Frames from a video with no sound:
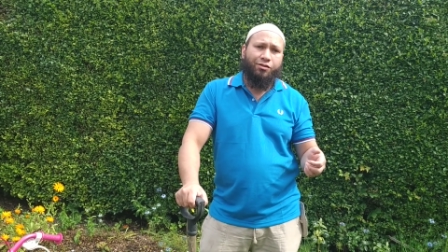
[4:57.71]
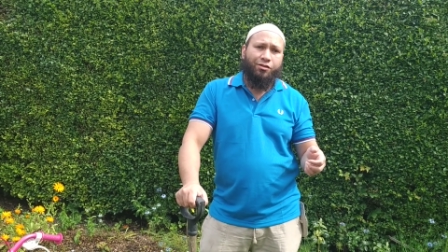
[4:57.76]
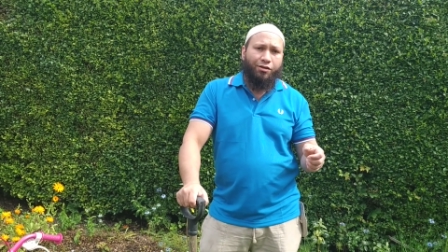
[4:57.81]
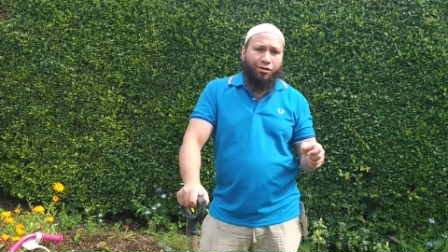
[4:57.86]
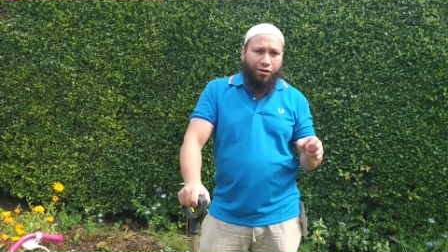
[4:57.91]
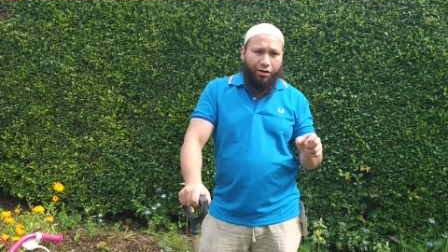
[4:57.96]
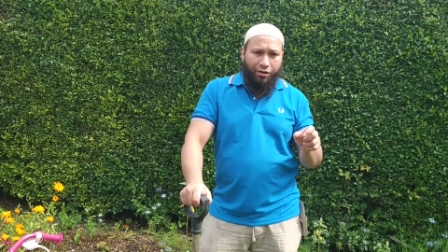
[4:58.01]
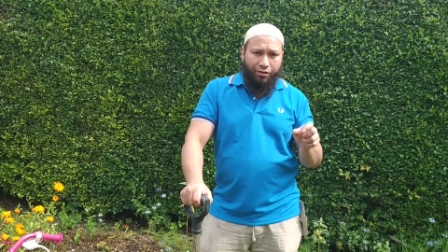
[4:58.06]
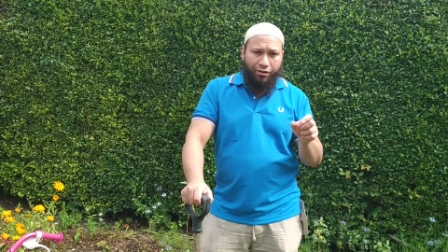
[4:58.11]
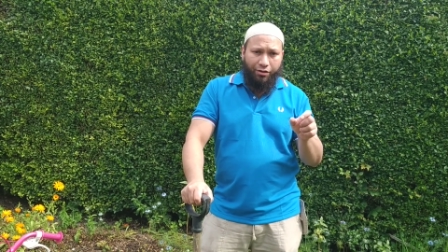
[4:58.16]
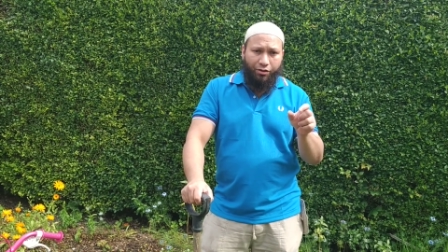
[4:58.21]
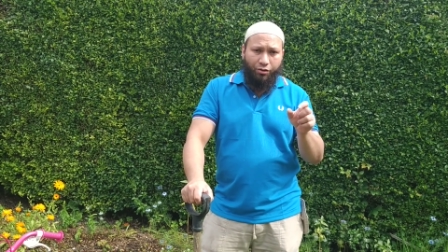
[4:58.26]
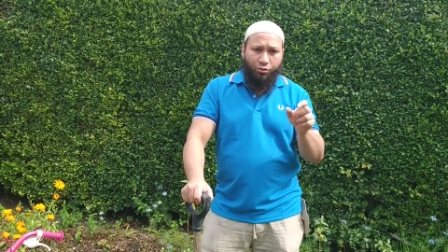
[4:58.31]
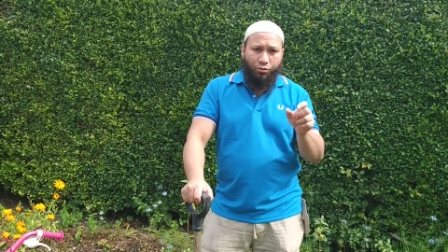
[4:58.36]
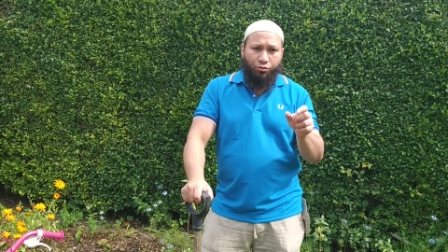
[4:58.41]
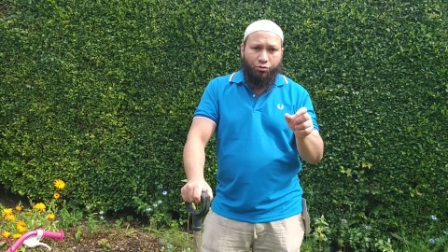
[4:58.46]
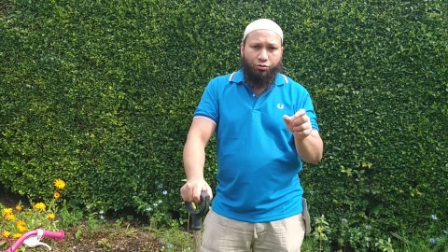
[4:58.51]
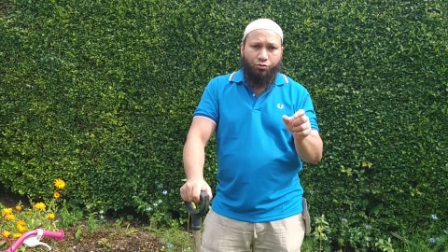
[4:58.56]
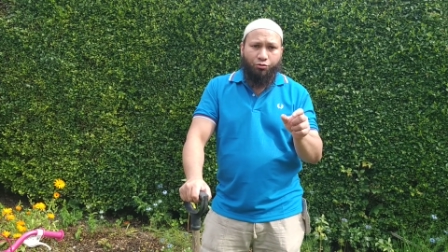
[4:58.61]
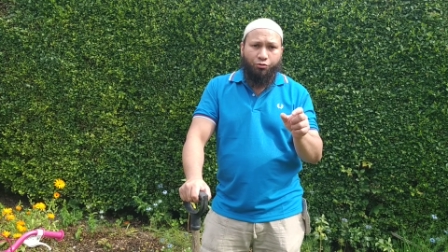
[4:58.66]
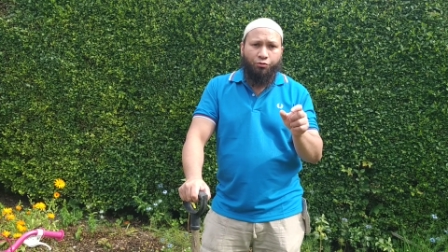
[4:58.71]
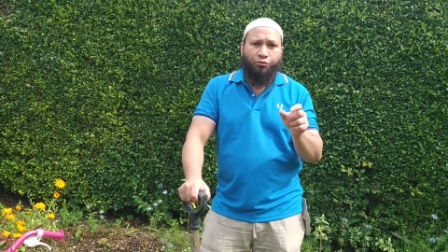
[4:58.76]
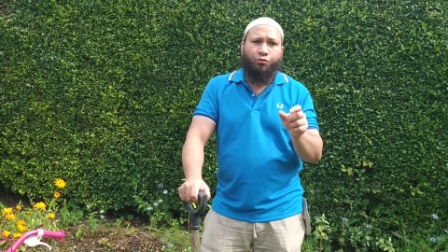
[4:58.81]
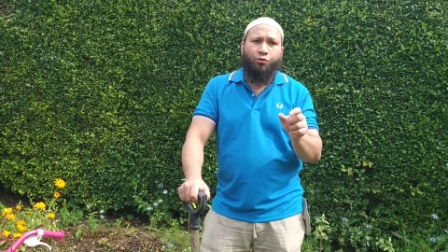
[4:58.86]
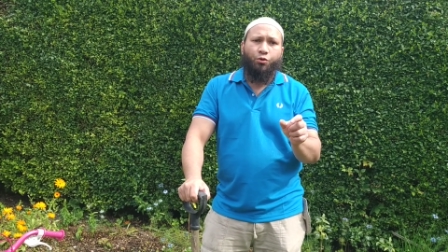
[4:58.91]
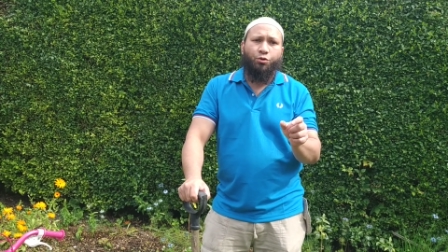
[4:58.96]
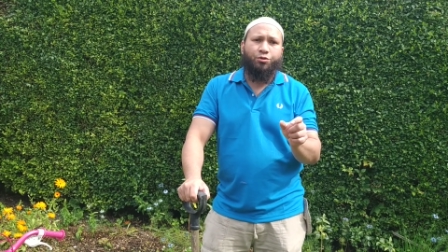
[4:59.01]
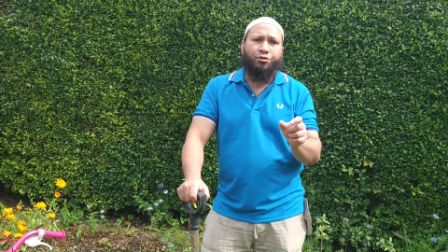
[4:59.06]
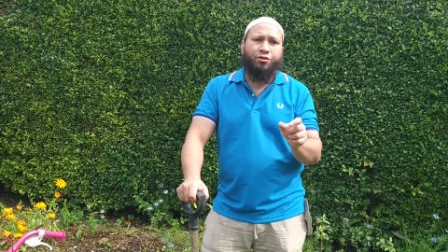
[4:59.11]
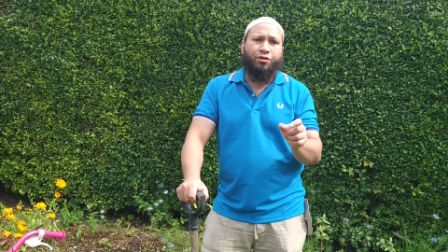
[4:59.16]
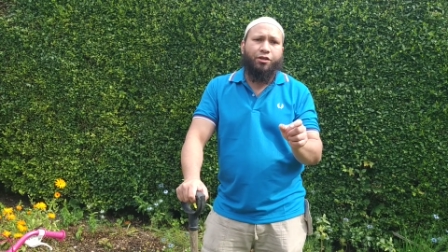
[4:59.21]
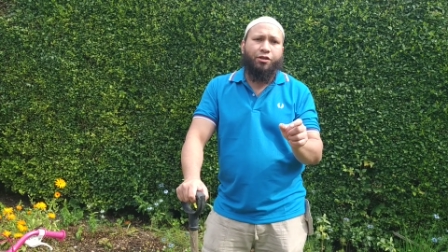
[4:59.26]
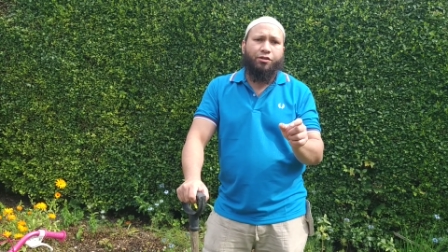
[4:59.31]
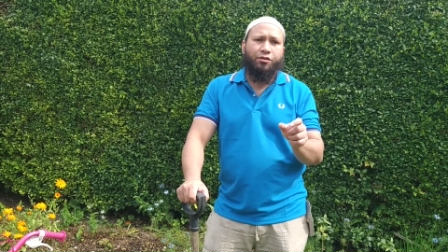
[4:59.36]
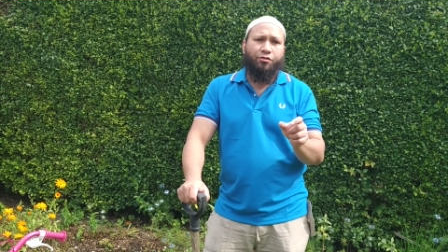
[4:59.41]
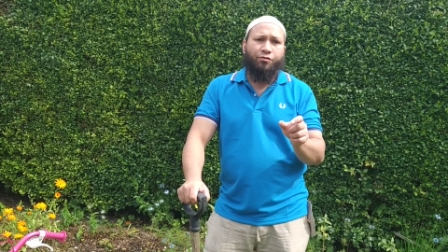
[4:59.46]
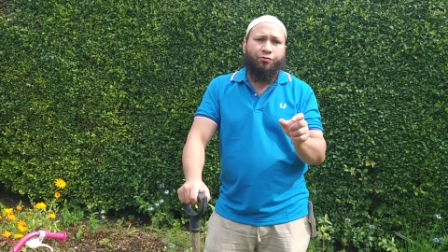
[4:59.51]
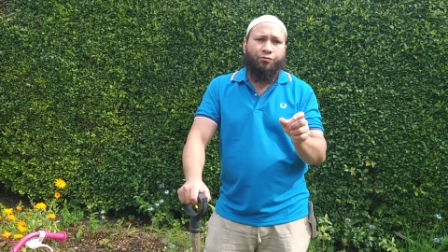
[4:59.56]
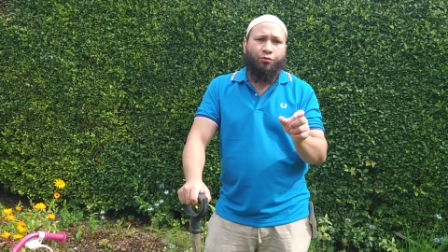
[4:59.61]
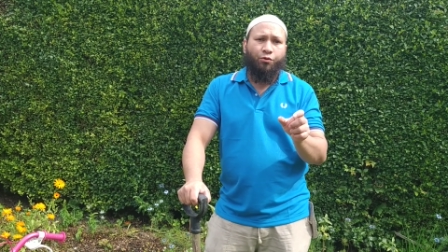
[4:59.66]
and then they go through four stage,
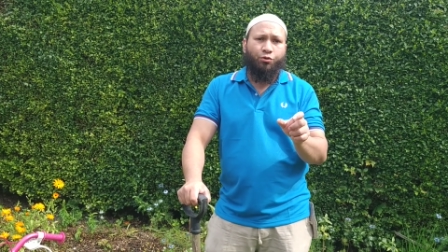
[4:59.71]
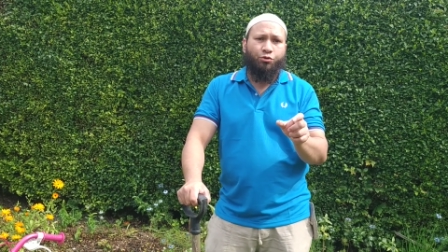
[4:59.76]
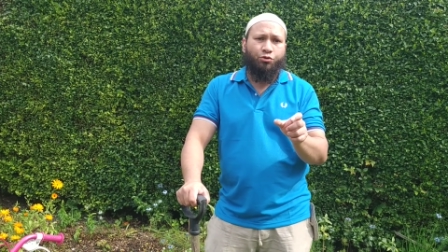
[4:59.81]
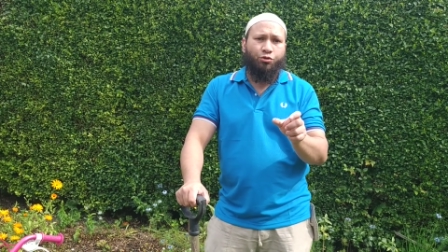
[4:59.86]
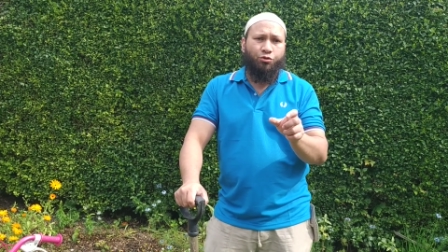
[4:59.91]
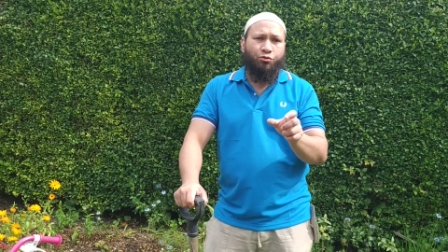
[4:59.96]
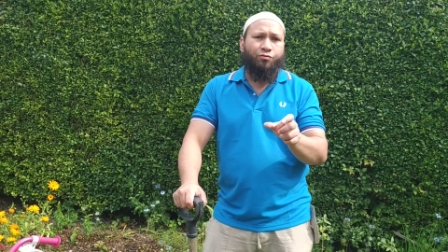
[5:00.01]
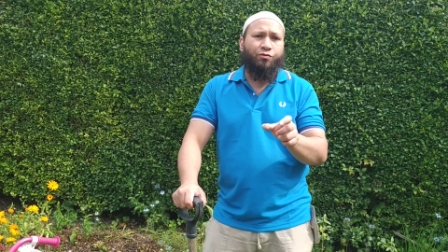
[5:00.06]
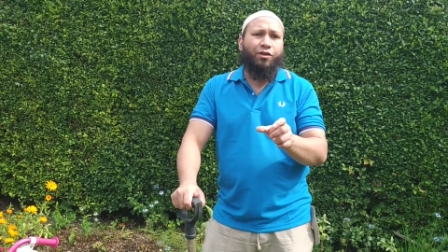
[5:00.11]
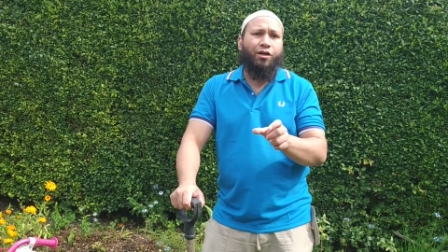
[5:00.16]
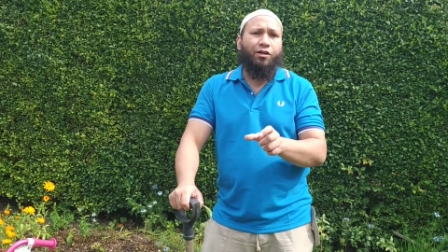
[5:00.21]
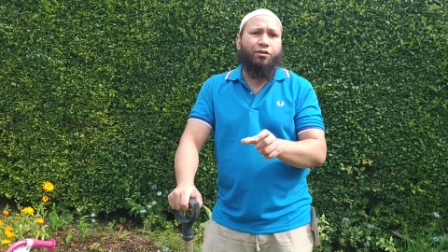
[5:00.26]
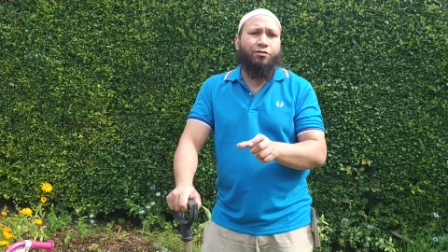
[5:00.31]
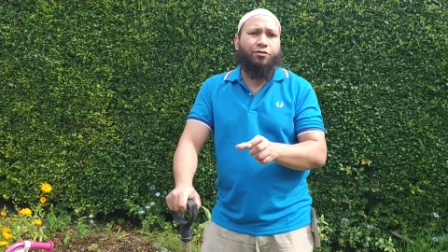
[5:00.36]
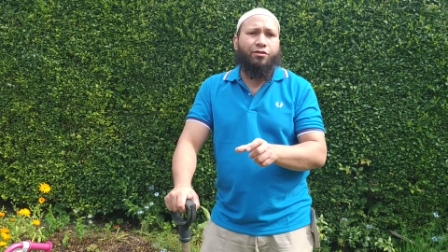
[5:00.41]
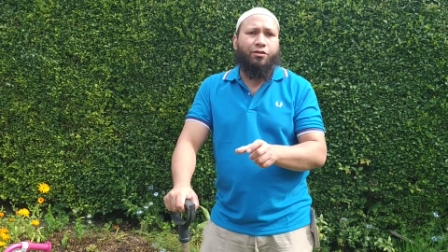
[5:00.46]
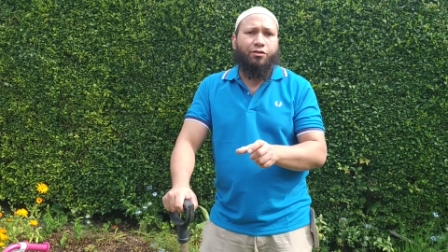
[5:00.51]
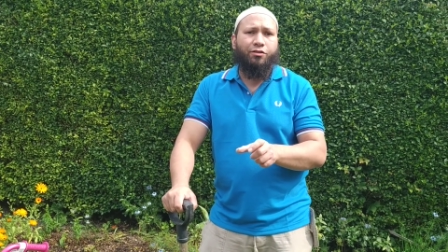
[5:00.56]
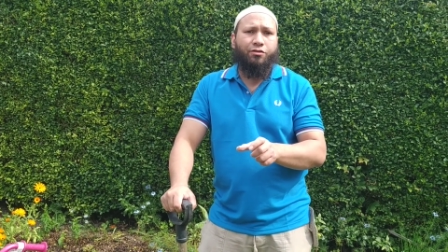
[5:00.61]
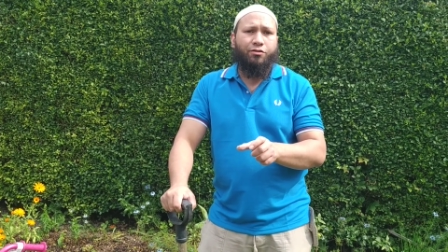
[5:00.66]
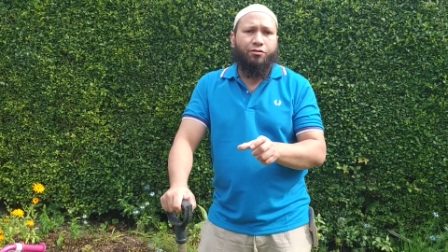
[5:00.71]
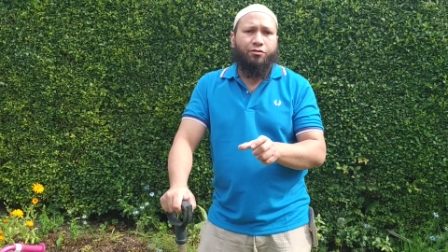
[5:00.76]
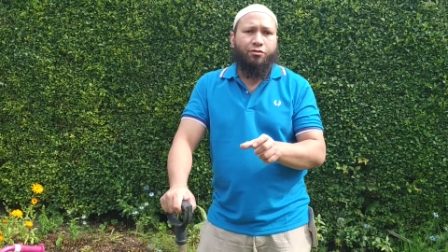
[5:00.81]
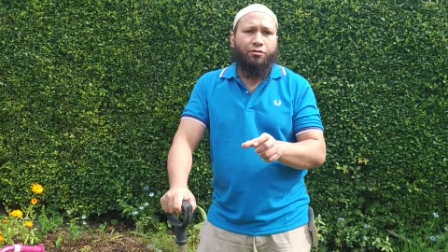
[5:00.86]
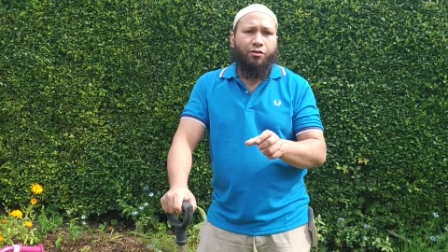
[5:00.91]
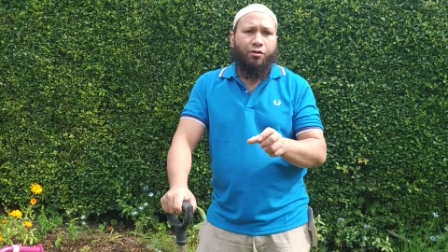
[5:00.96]
four juvenile stages.